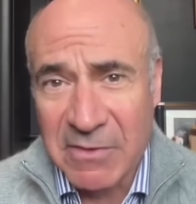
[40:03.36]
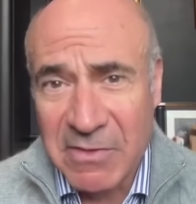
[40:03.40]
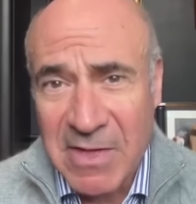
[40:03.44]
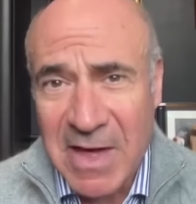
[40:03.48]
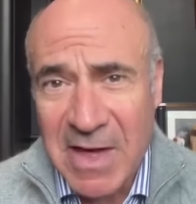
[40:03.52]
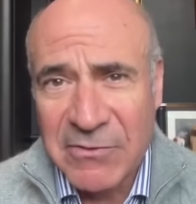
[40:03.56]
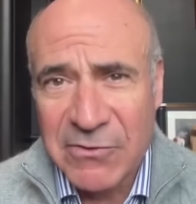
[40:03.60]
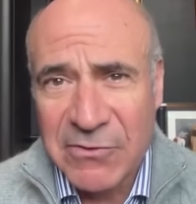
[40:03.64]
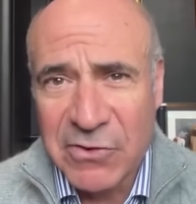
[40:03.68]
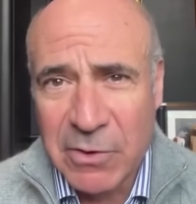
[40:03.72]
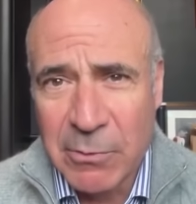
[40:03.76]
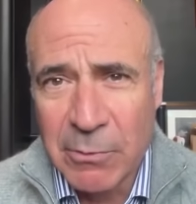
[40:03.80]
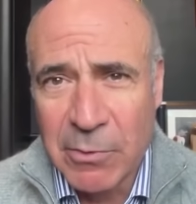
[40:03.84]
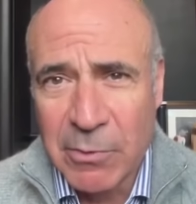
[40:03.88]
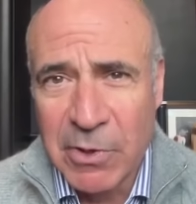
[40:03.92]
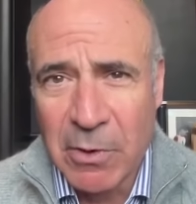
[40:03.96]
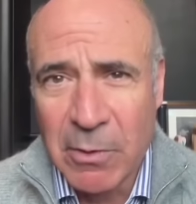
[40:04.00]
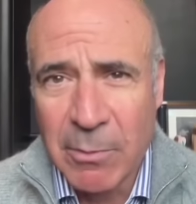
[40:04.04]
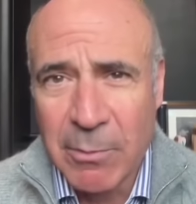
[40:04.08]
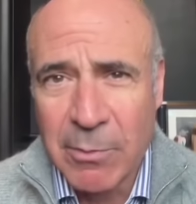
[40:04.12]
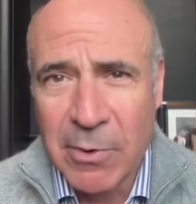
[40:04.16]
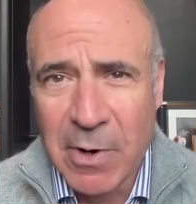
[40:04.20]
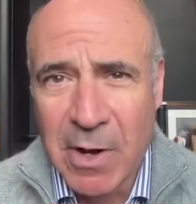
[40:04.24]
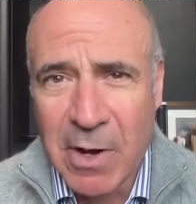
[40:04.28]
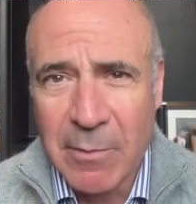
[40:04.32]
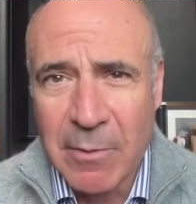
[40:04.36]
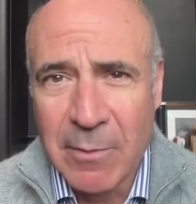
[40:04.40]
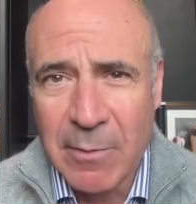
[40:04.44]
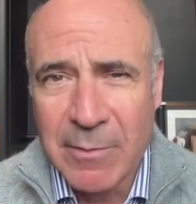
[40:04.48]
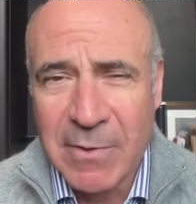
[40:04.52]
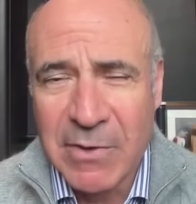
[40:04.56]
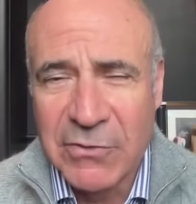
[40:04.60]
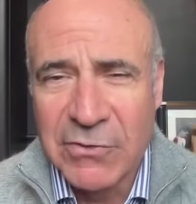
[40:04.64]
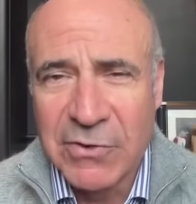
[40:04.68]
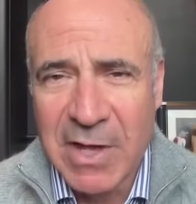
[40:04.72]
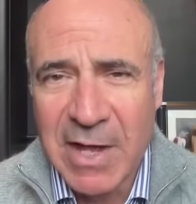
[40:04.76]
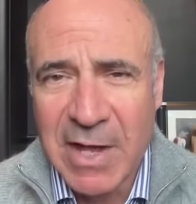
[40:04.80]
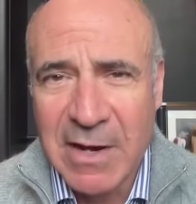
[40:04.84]
I think that's the real problem
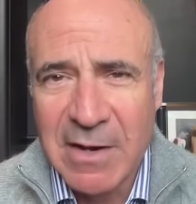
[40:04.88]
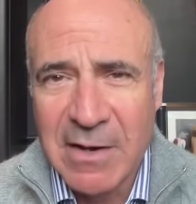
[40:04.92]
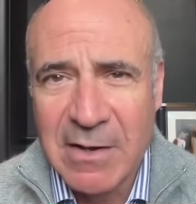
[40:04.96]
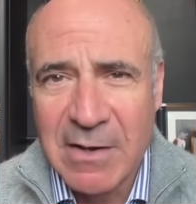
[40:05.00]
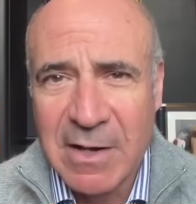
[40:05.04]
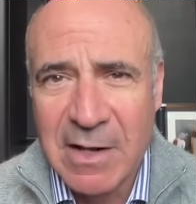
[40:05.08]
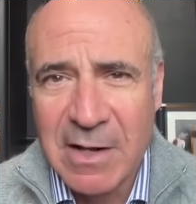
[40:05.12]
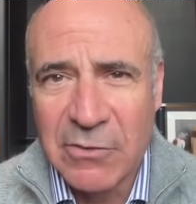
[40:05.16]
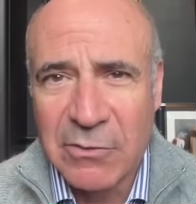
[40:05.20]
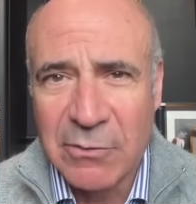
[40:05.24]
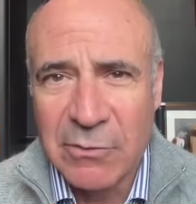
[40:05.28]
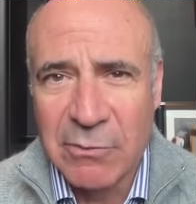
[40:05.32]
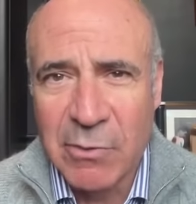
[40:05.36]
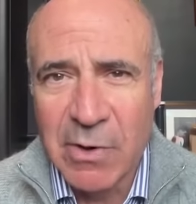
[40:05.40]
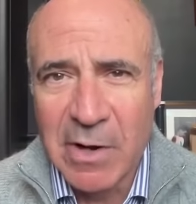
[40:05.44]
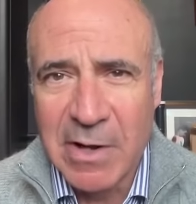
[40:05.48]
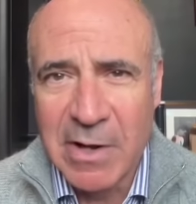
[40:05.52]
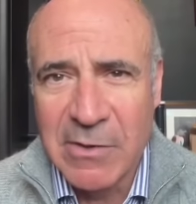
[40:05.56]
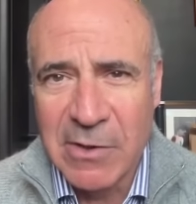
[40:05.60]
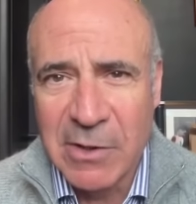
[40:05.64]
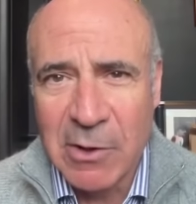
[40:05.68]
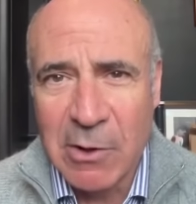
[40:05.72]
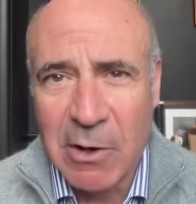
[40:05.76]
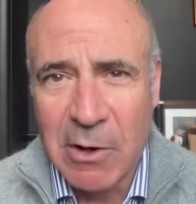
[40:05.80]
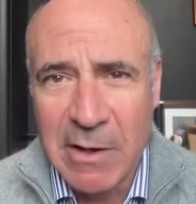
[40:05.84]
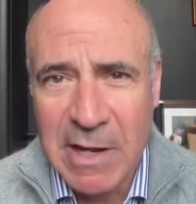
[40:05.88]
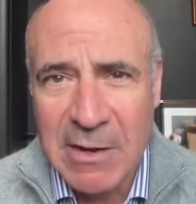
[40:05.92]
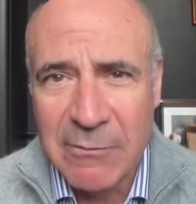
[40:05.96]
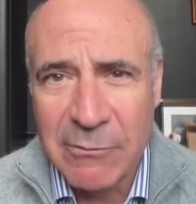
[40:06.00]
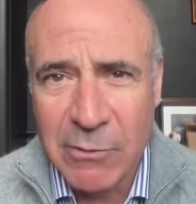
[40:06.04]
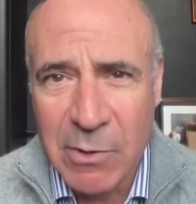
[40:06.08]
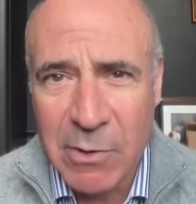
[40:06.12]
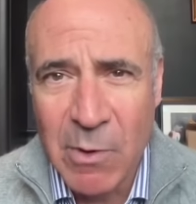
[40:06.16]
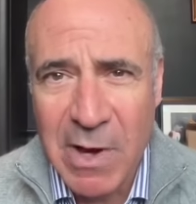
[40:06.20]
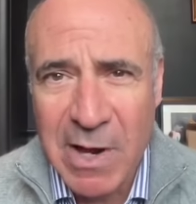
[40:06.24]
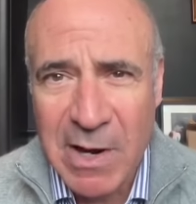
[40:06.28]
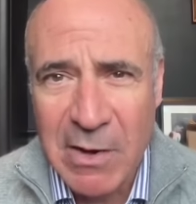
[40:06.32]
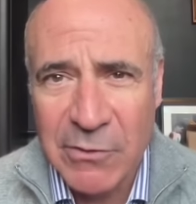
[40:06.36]
is that if,
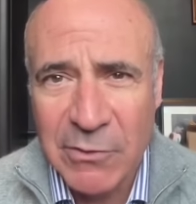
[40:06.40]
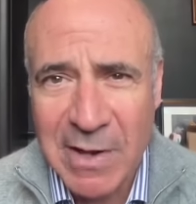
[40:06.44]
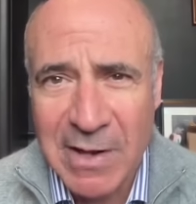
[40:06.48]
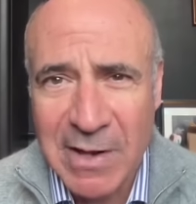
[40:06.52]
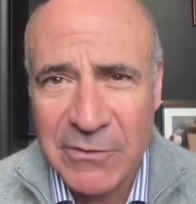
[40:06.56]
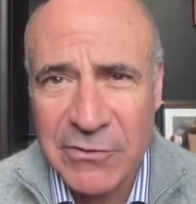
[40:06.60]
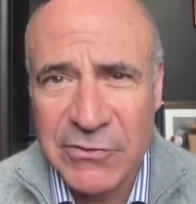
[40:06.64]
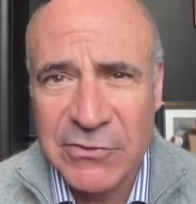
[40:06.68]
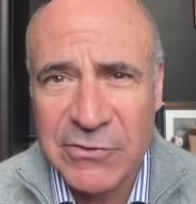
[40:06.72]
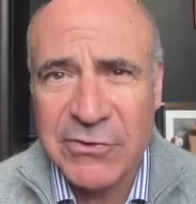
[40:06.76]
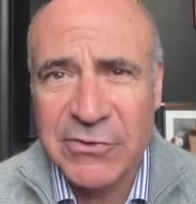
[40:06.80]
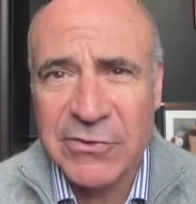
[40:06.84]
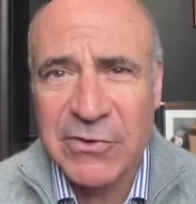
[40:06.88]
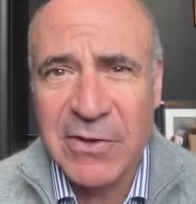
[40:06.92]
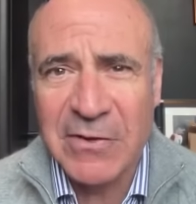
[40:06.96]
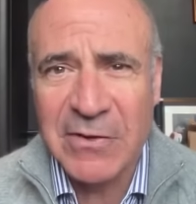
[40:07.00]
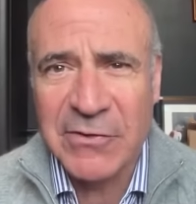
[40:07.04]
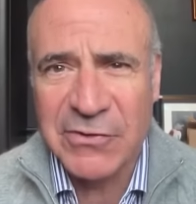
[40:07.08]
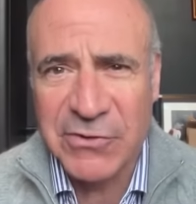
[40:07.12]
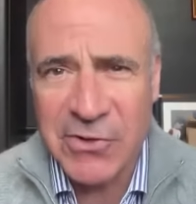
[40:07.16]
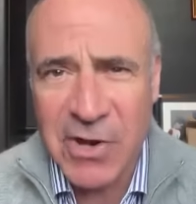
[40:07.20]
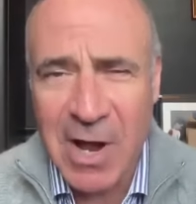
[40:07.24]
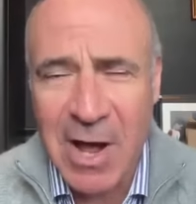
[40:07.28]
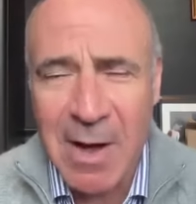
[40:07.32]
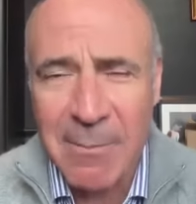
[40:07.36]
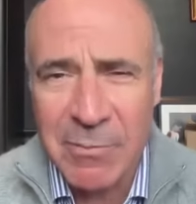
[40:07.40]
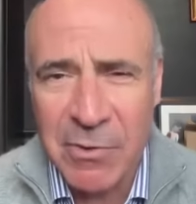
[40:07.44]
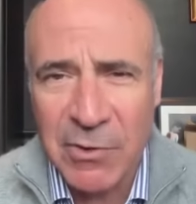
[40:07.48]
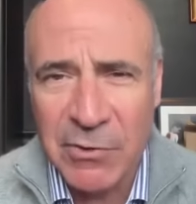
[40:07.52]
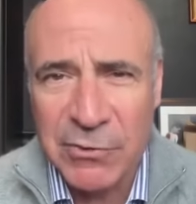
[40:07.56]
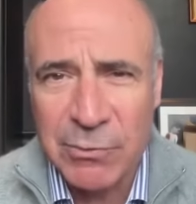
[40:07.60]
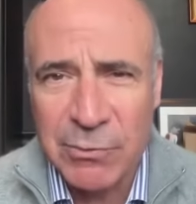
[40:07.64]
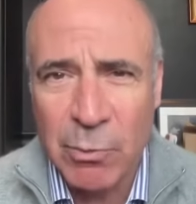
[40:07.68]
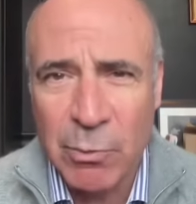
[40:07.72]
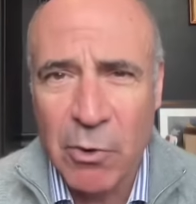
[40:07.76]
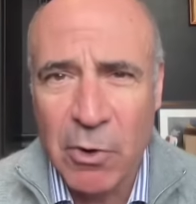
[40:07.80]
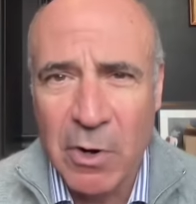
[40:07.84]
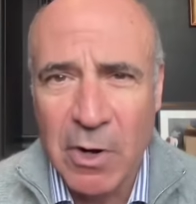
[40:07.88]
if we want to st- stop
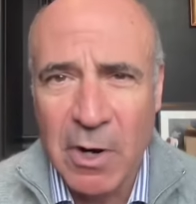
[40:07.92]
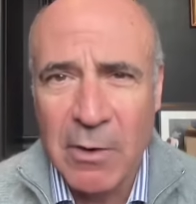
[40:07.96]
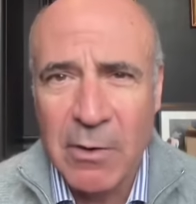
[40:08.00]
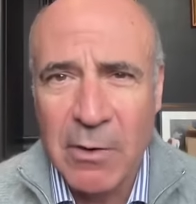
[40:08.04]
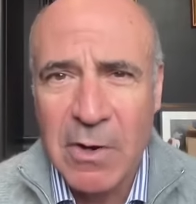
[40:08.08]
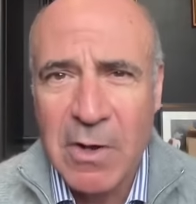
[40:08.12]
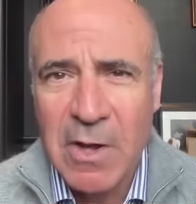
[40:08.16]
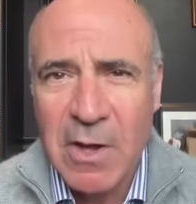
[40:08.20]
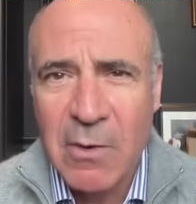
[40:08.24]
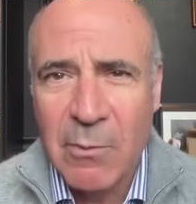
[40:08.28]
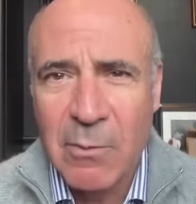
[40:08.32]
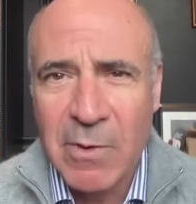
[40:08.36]
this war,